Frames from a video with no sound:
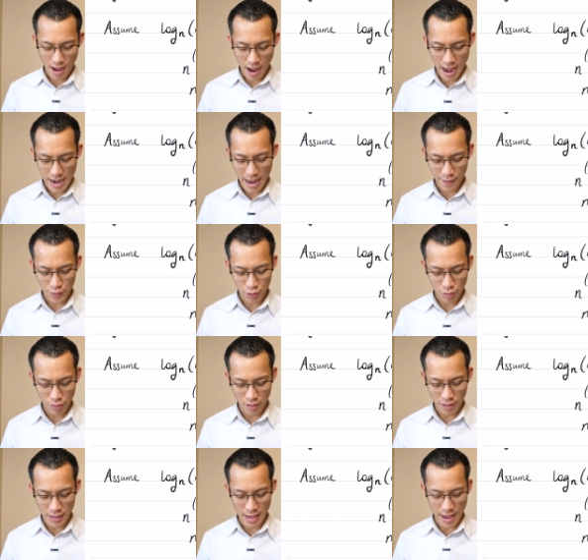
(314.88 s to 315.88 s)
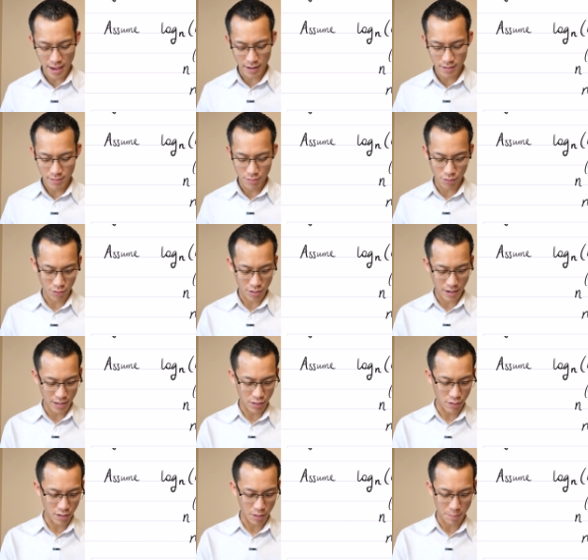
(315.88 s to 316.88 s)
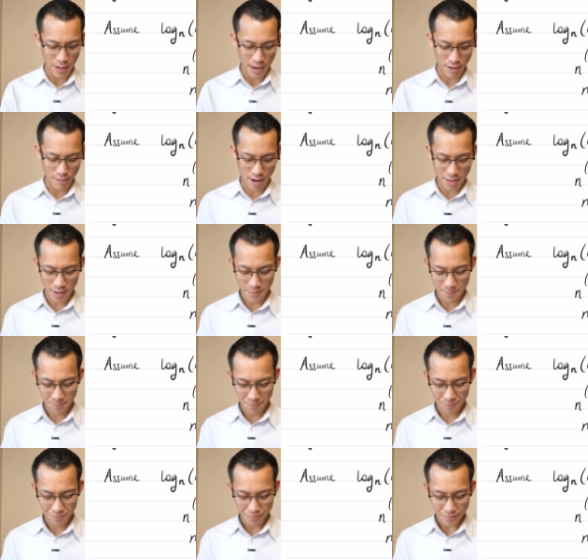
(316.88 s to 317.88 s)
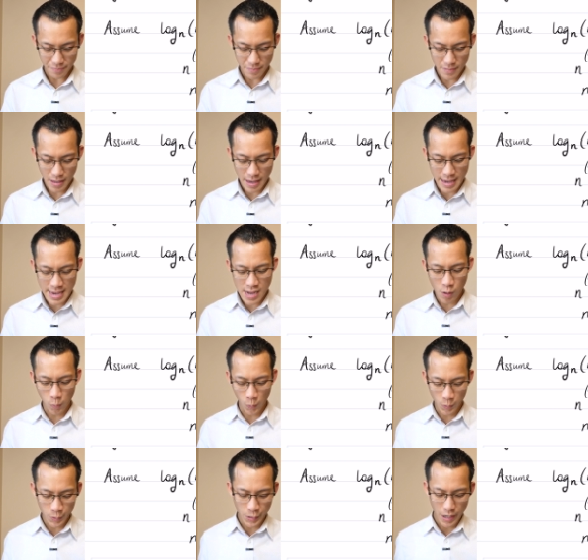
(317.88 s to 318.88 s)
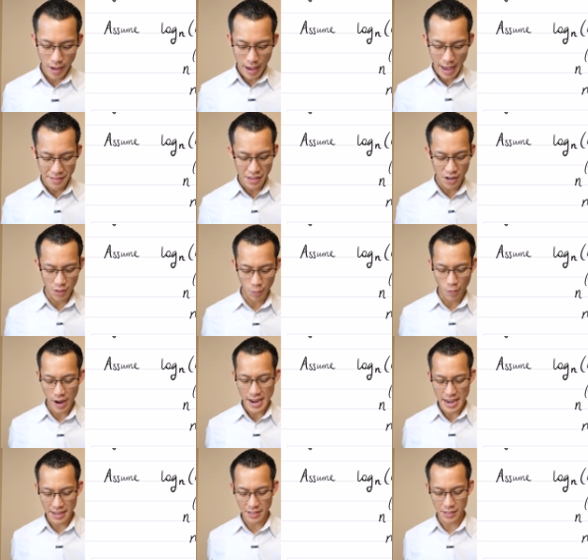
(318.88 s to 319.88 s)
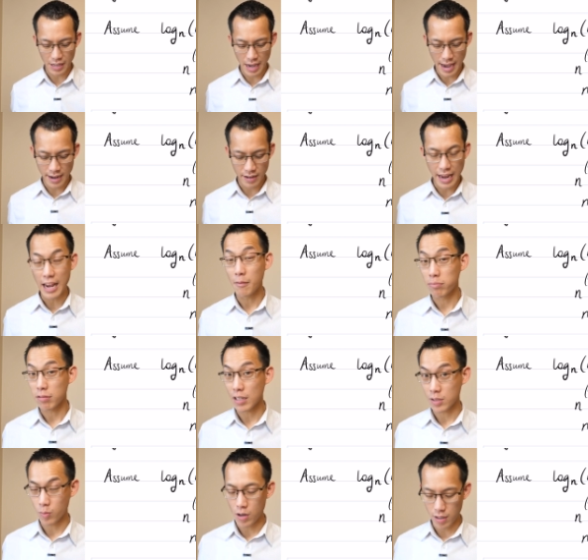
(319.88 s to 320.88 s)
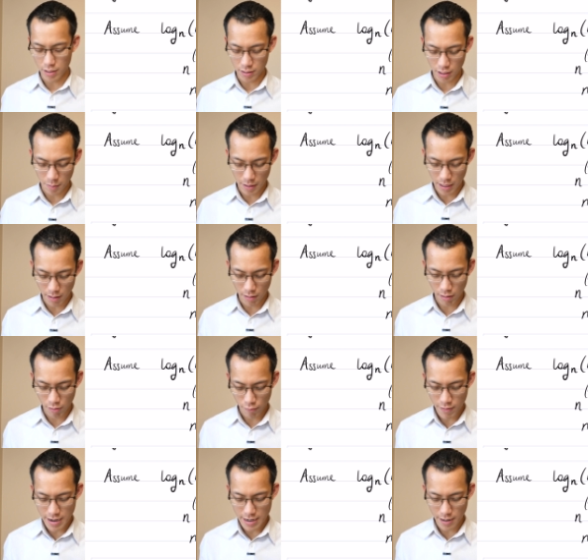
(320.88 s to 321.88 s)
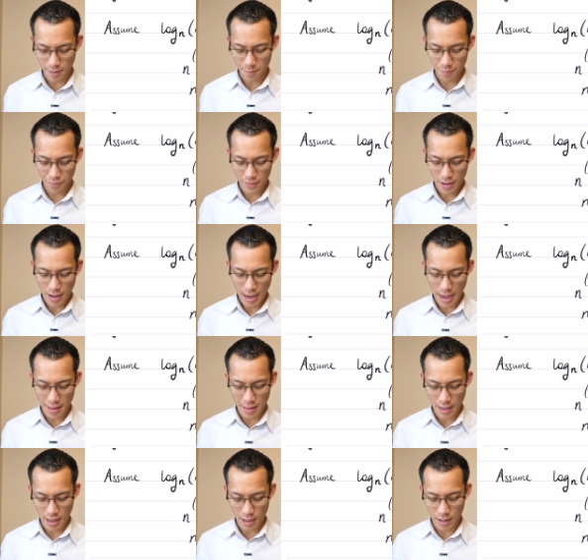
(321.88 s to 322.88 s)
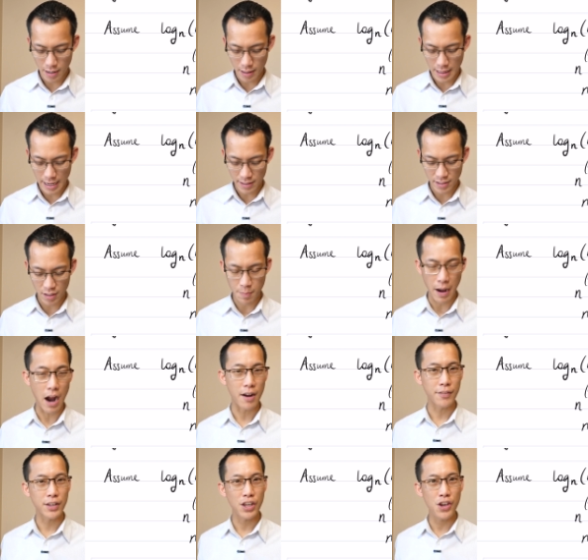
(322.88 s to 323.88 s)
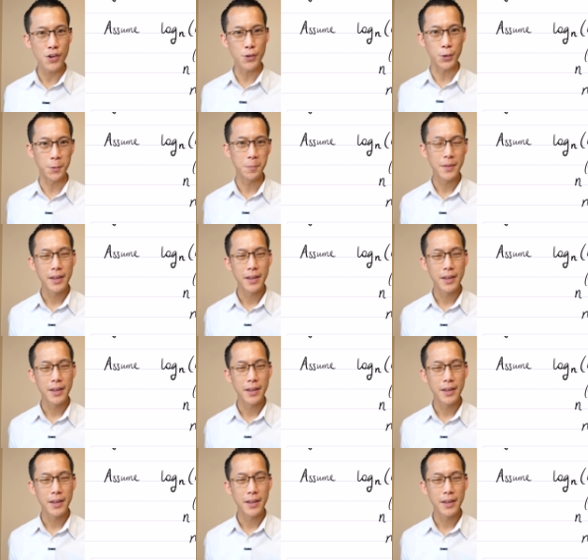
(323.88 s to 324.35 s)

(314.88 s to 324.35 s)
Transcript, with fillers: I'd have two to the n, or sorry, two to the p rather, equals, and then on the right hand side, n plus 1 is going to be 3, and then that's the power of Q.